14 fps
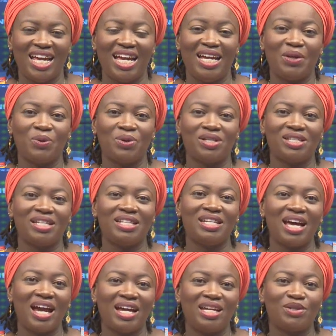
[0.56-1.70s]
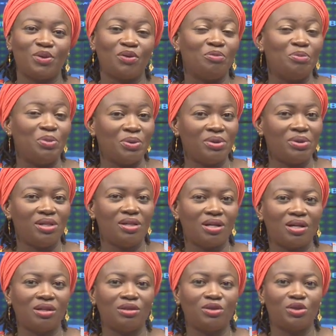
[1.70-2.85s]
It was a night of beauty,
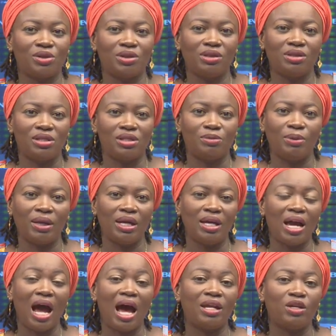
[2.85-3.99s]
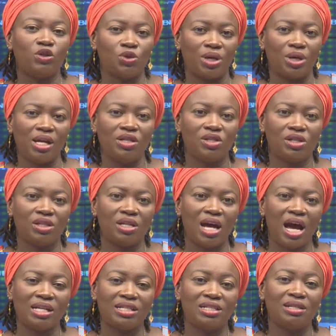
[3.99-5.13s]
cultural display and education
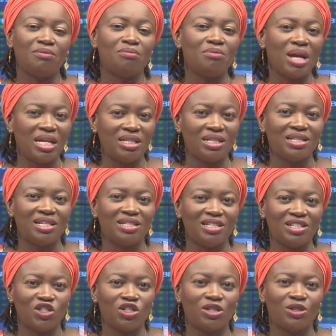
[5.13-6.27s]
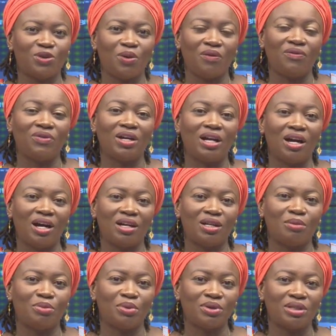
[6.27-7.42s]
as the maiden edition of the
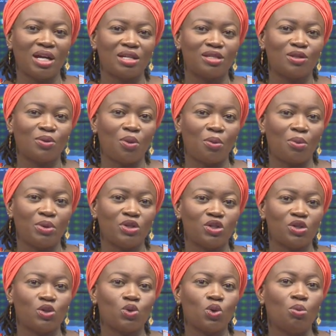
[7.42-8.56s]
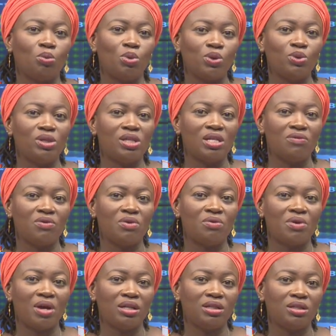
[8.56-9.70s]
Ghana Broadcasting Corporation's Obonu TV
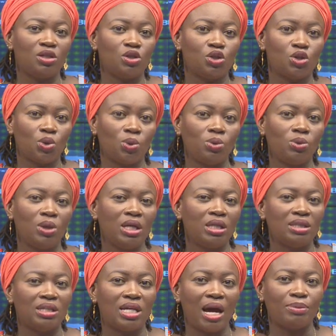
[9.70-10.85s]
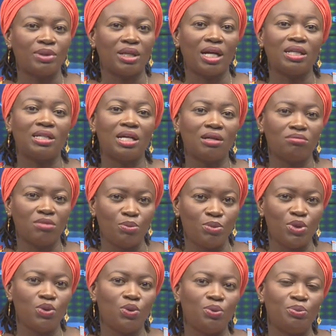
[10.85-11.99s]
reality show dubbed Gadangme
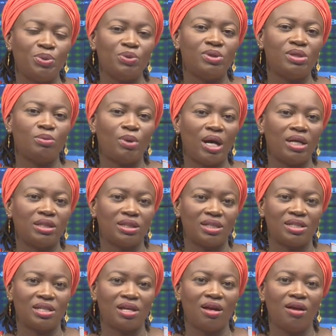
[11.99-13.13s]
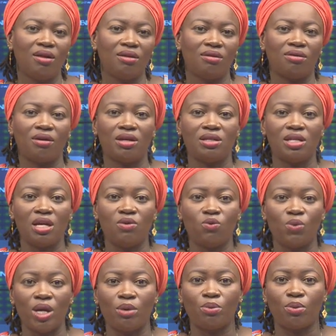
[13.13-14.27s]
Bi Yoo Beauty Pageant. The
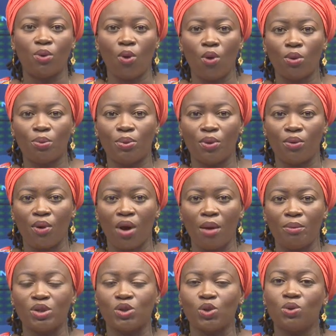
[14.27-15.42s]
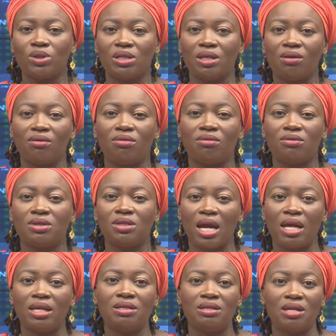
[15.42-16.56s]
13-week-long program is hosting
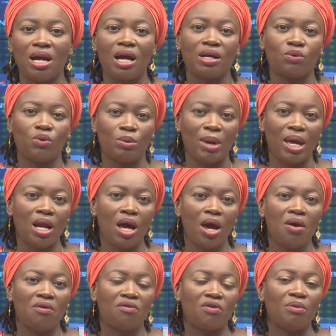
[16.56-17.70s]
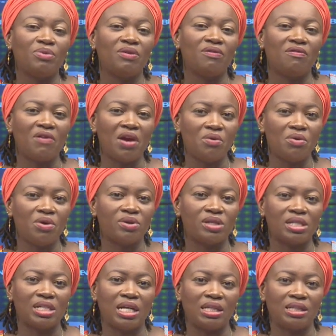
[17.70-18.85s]
10 young women from the
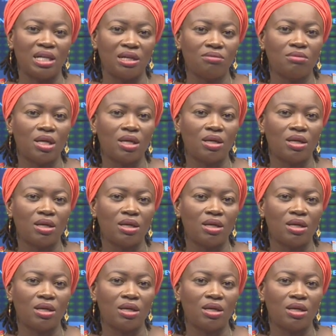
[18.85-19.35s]
various Gadangbe